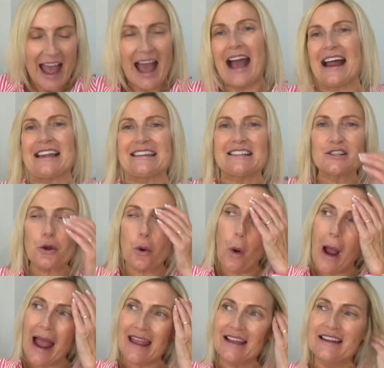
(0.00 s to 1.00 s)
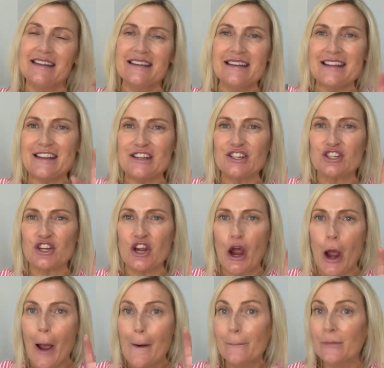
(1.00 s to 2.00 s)
And it's quite a niche
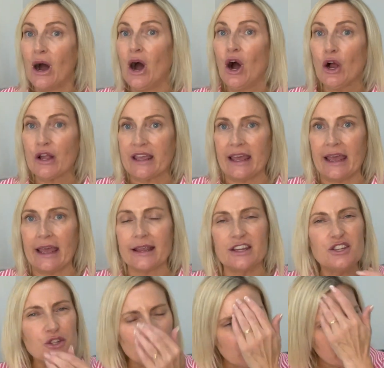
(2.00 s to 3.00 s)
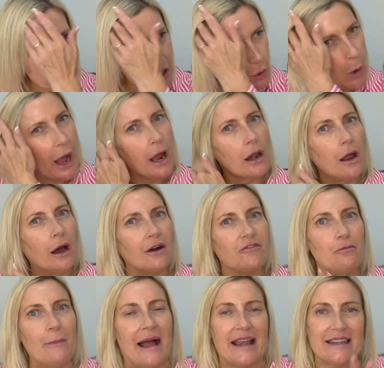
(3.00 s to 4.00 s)
market. You do see quite a lot
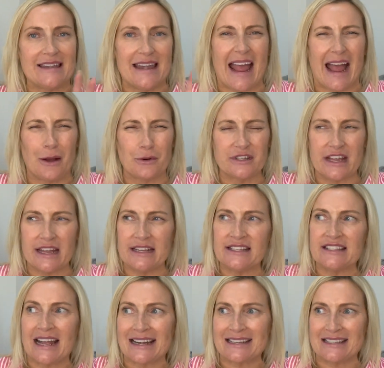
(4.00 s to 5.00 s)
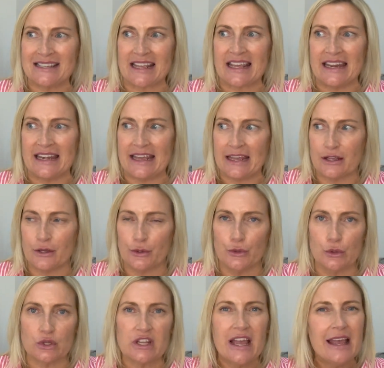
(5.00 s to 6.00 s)
of men nowadays dancing in
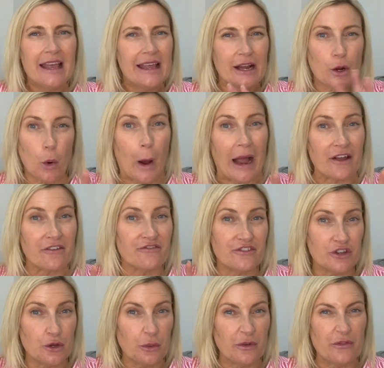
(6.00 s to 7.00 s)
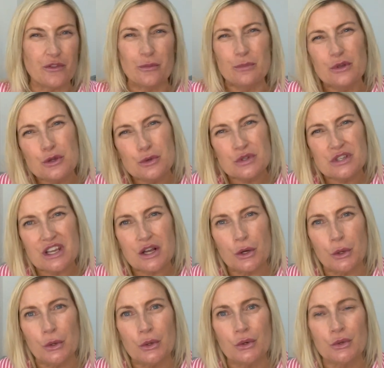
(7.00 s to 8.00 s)
heels in quite a few of the
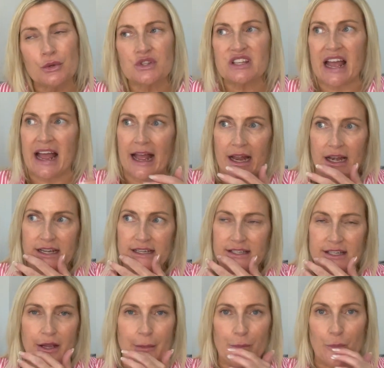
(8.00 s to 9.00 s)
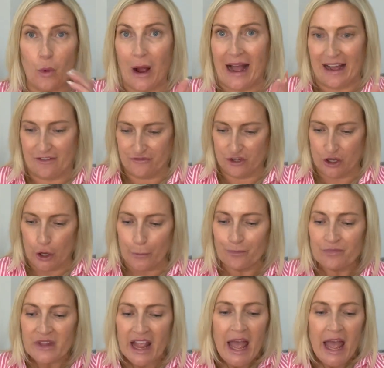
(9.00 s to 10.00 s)
musicals and what have you.
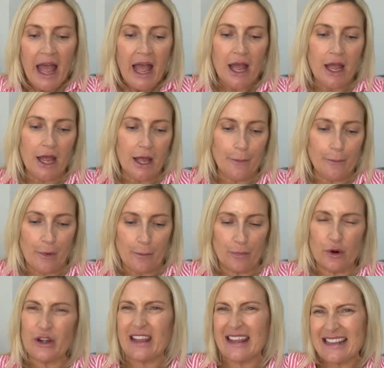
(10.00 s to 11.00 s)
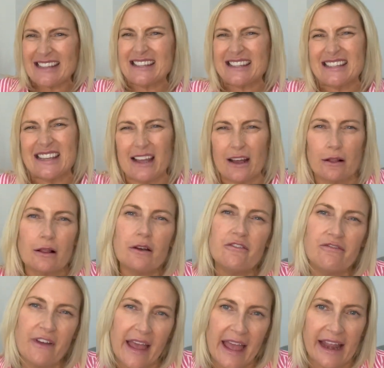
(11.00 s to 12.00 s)
But it is still
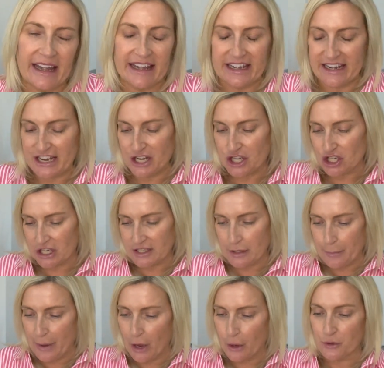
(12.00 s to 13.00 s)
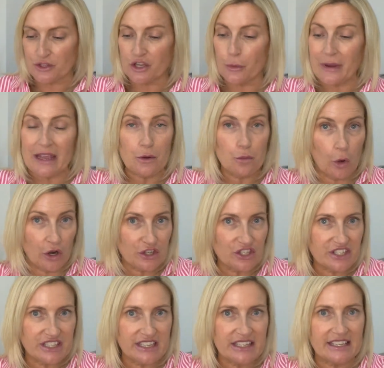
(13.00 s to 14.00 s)
fairly niche, I suppose. So he
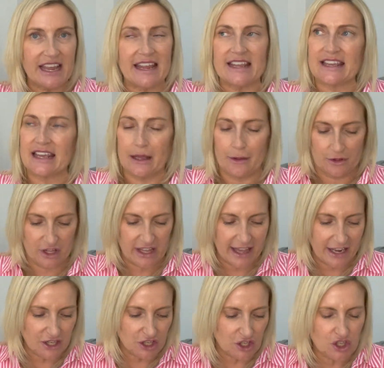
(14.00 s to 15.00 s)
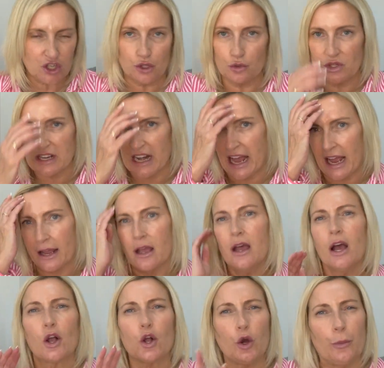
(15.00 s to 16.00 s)
wanted to take it. You get to choose like
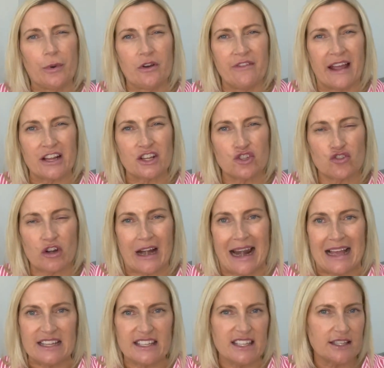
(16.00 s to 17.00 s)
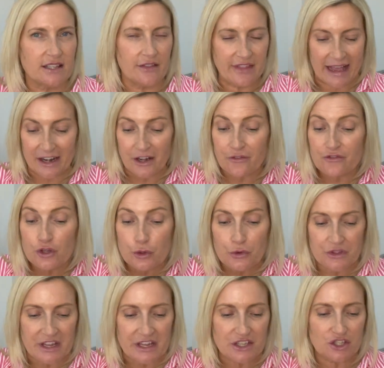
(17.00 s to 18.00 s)
a couple of extra classes, and they had a few
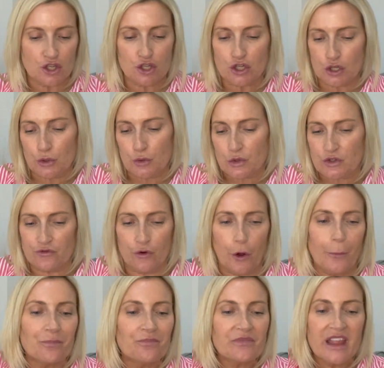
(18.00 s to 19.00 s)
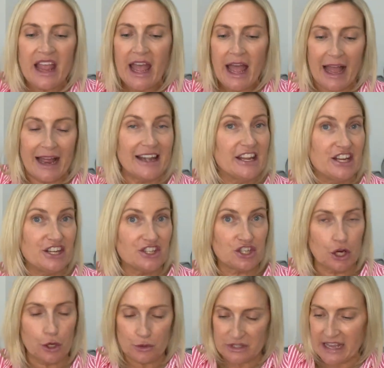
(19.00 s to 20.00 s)
things to choose from. And he
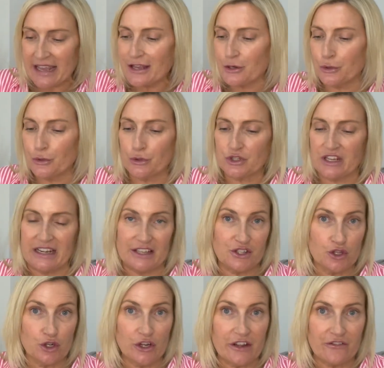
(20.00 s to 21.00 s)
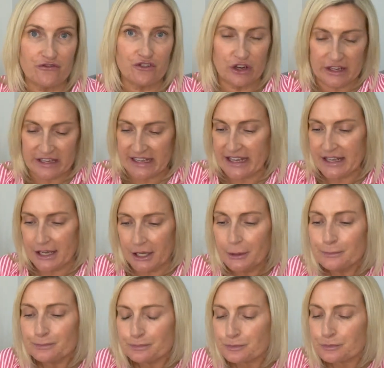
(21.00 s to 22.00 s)
chose heels, and he's done it for a year,